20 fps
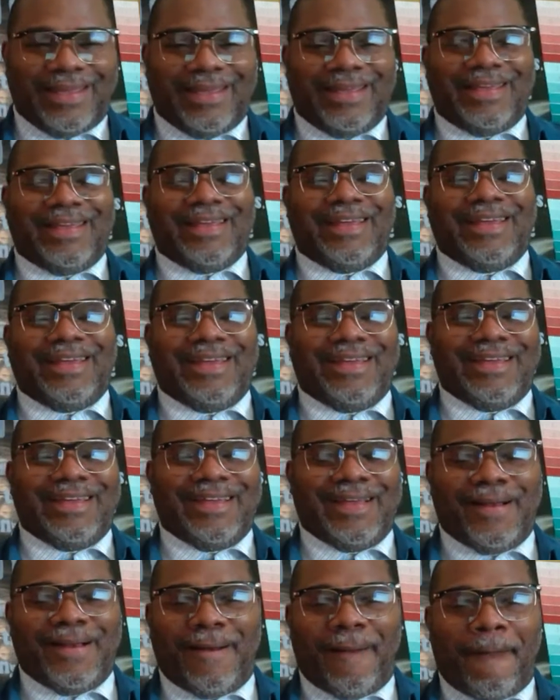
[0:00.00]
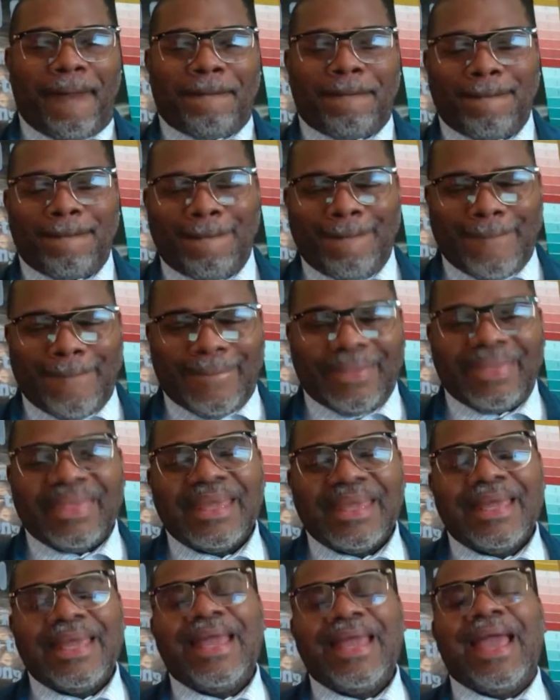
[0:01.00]
and
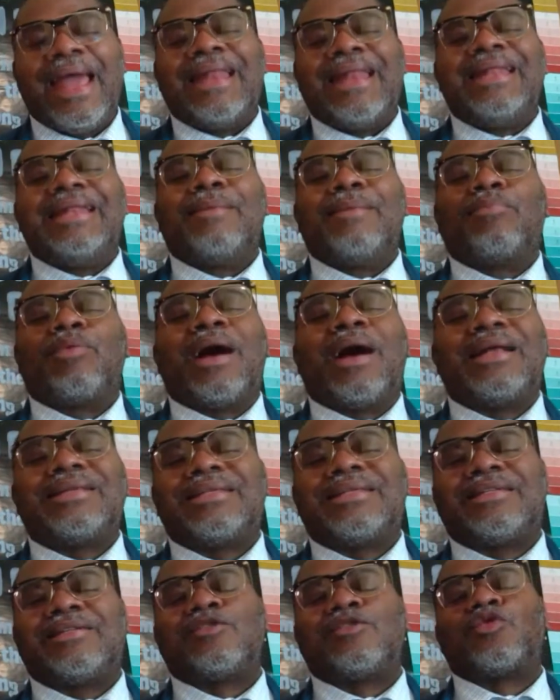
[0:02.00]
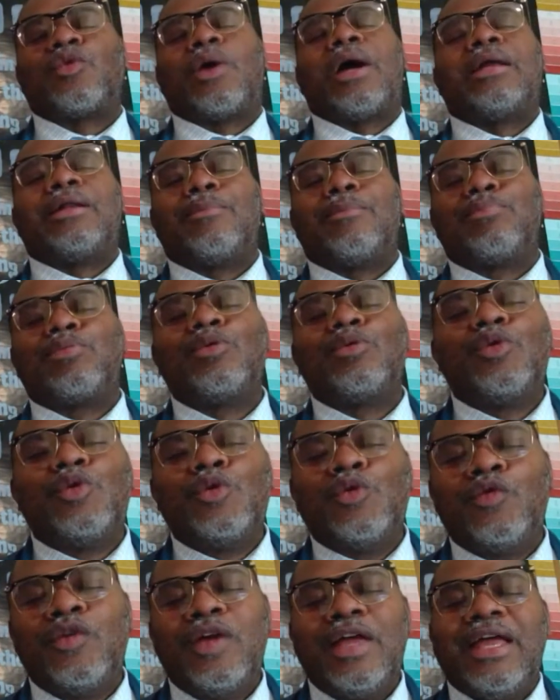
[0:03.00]
in the process of trying to
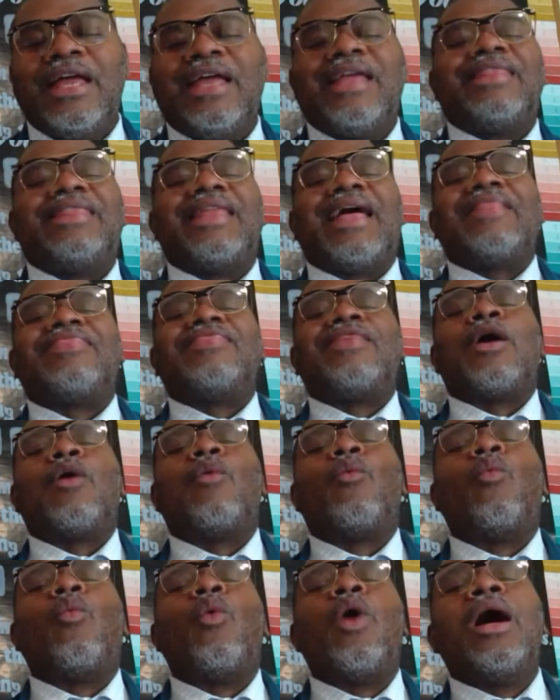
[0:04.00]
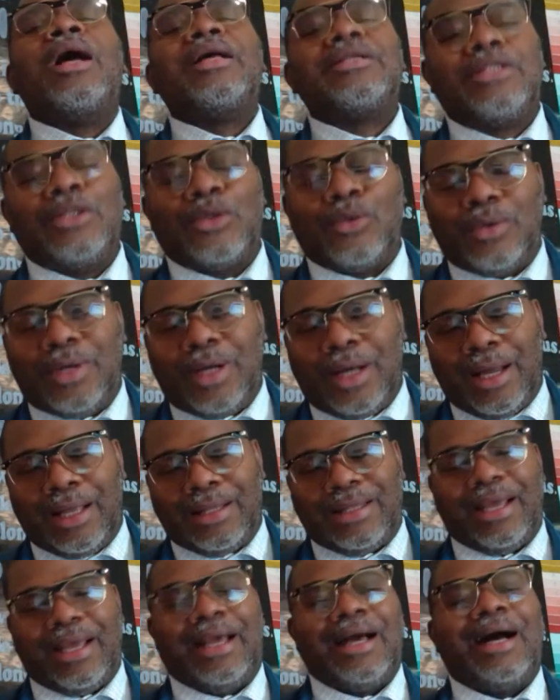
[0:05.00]
prove that there was no
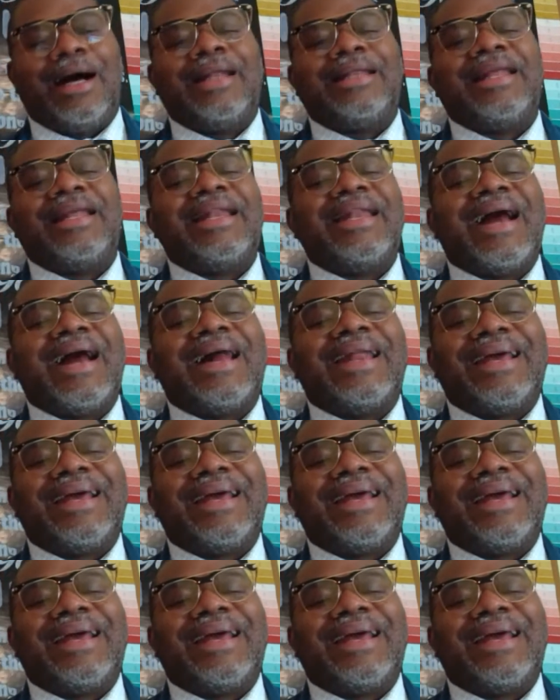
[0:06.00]
God, that God did not